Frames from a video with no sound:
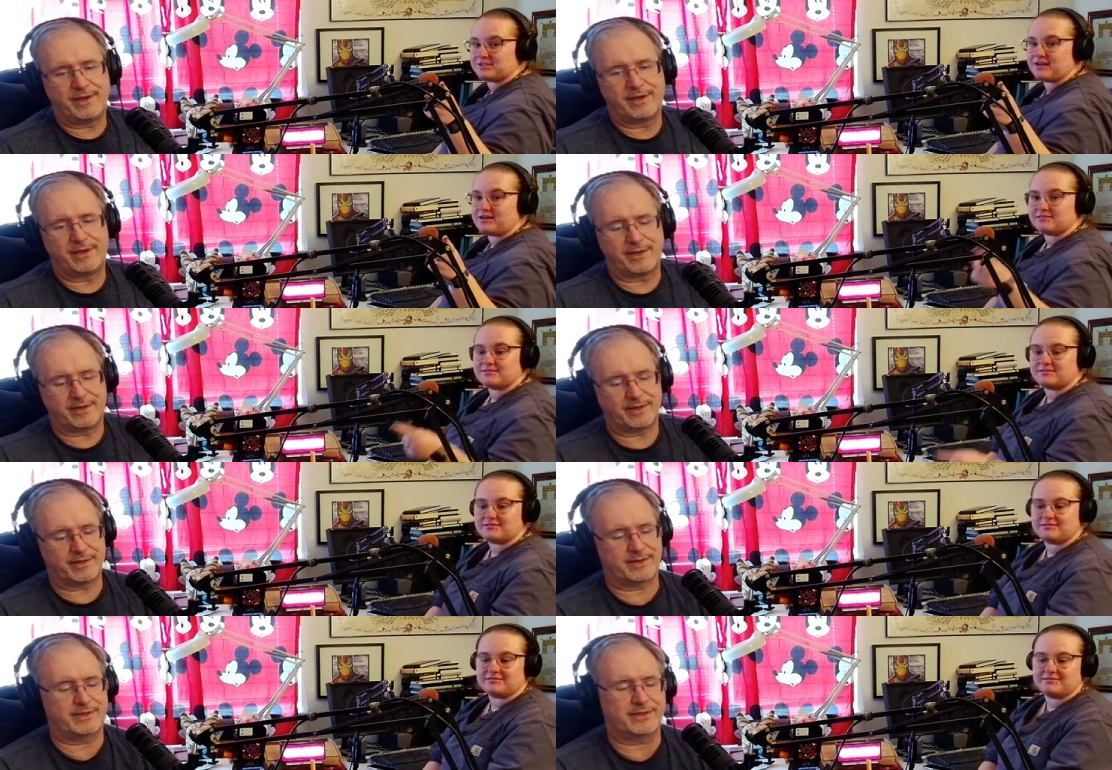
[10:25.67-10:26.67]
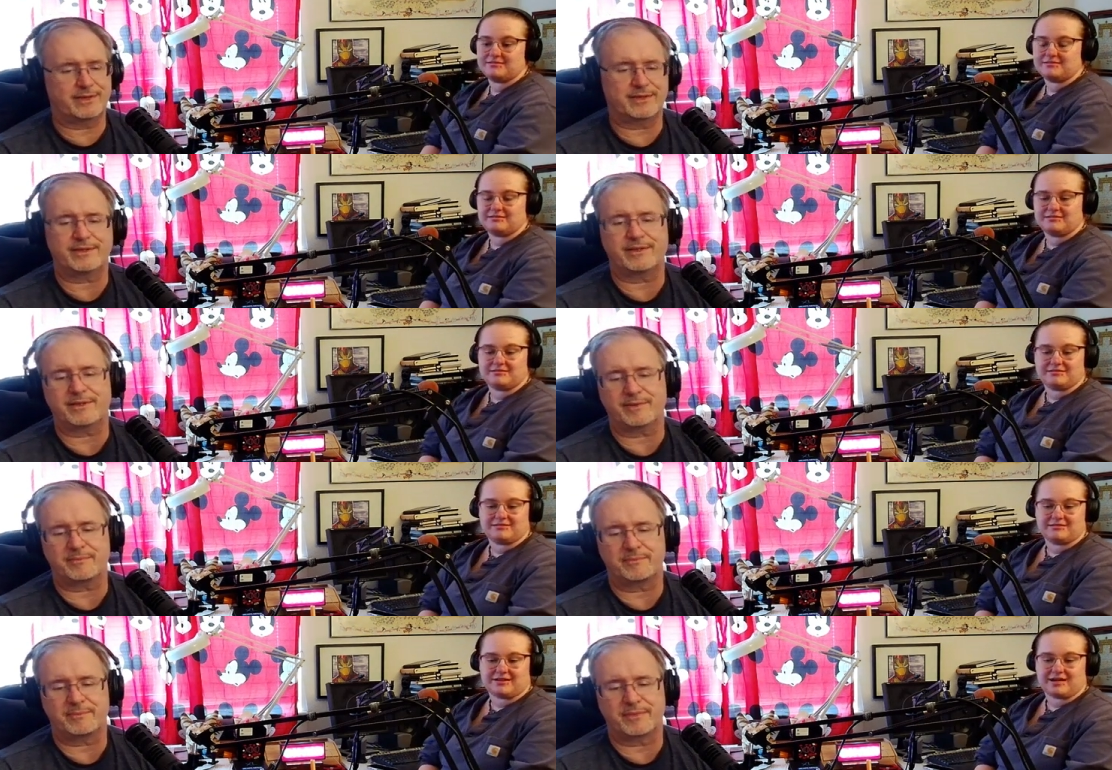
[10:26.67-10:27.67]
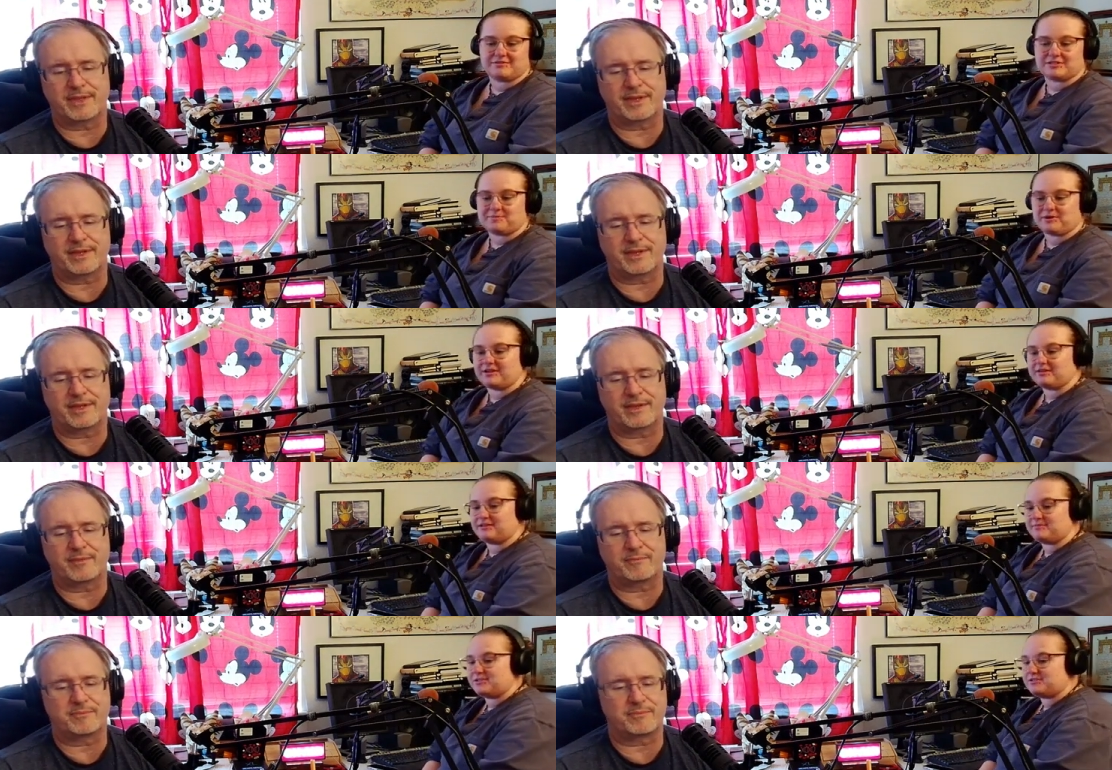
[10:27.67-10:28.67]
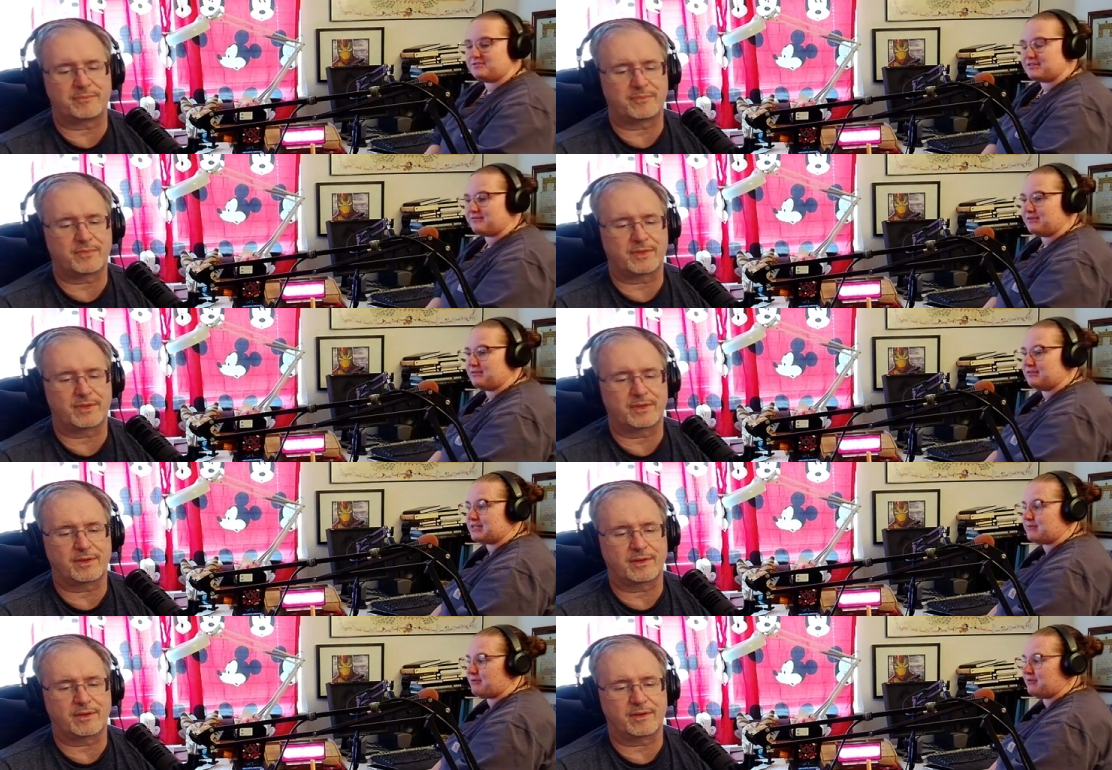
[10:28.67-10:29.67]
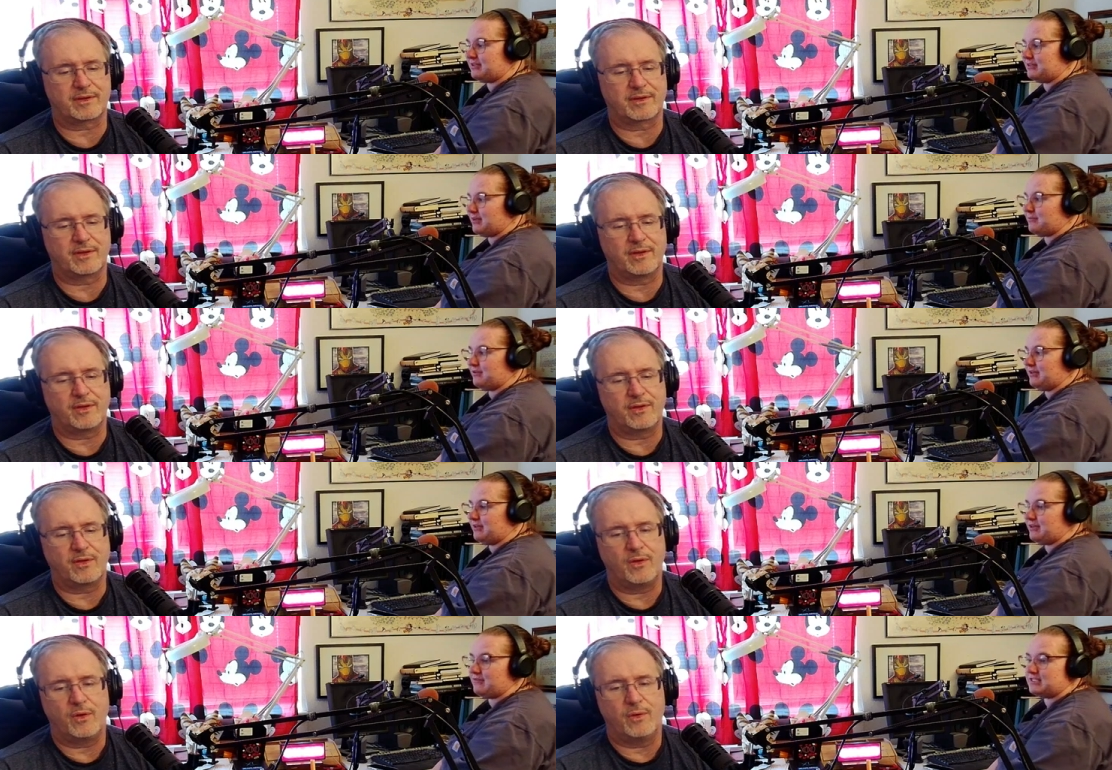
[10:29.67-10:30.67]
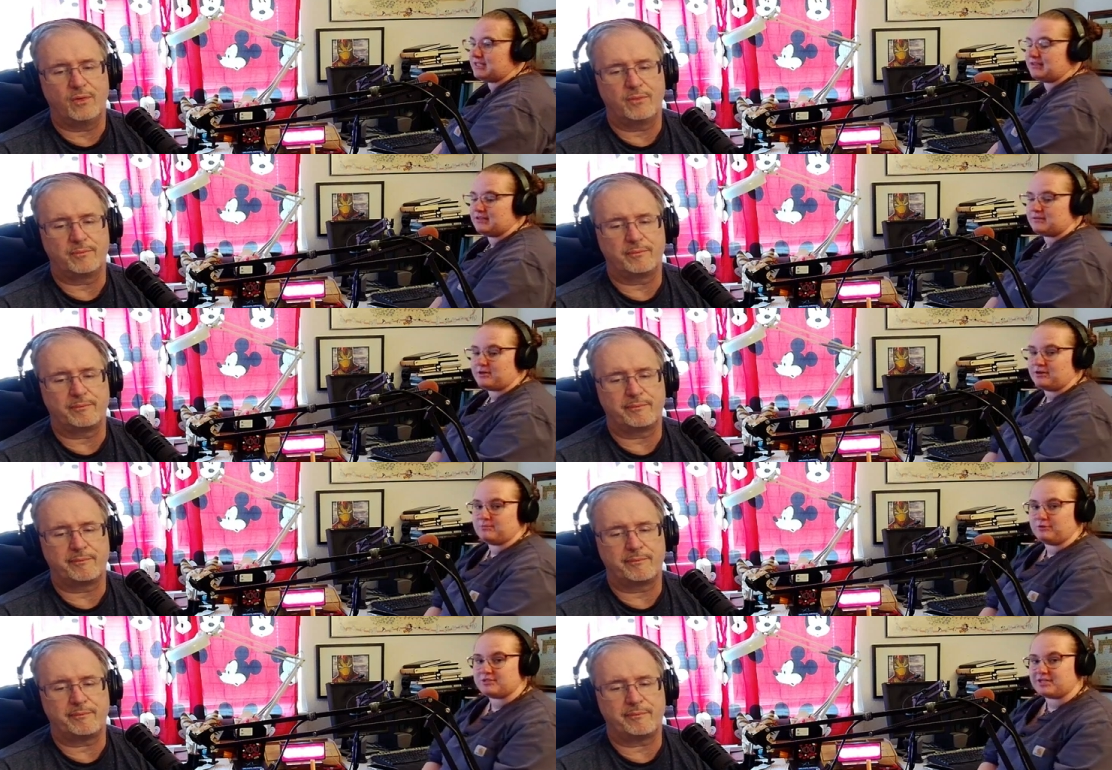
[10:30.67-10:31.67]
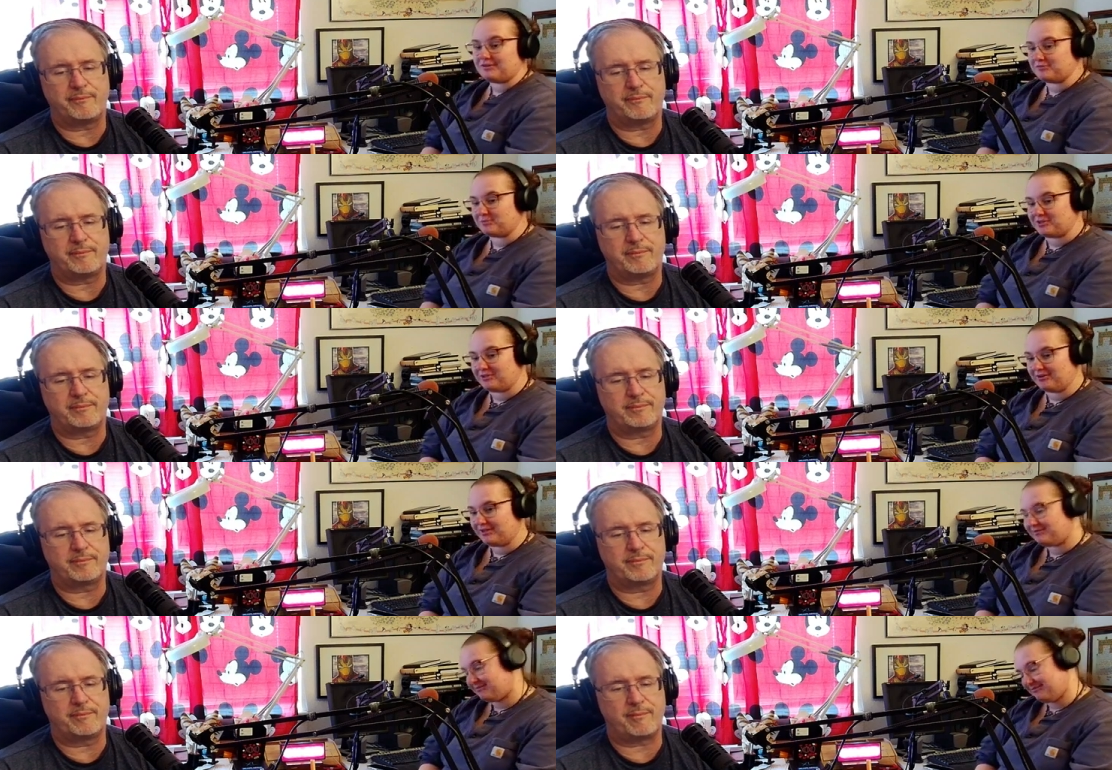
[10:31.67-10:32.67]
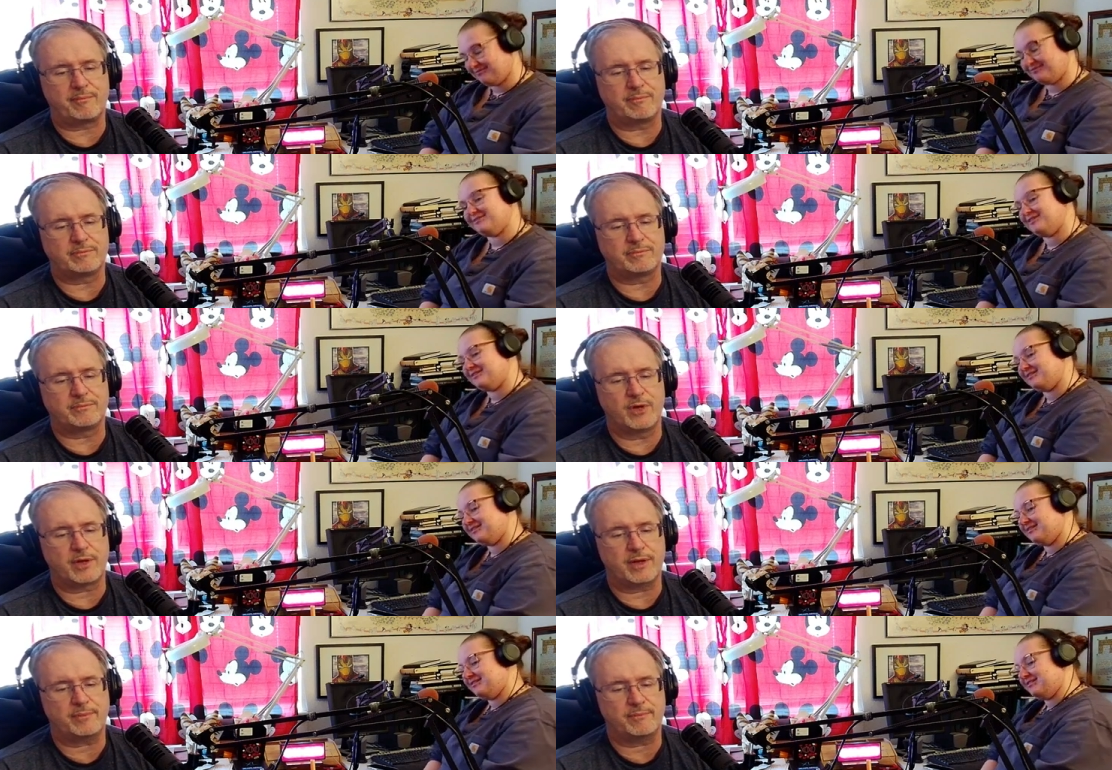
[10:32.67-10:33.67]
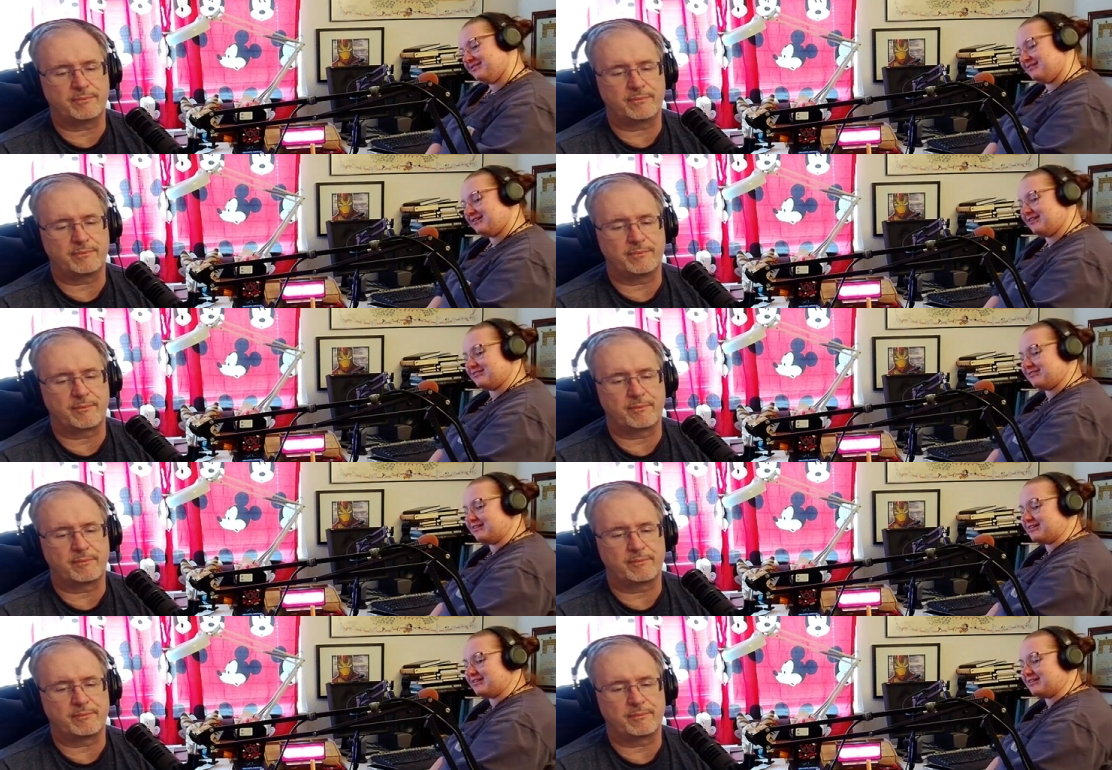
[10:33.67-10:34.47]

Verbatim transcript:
Speaker 1: guys. I have to spray and clean my shoes every time I walk into that building. I have a dedicated pair of boots I got from Target. Okay. They look like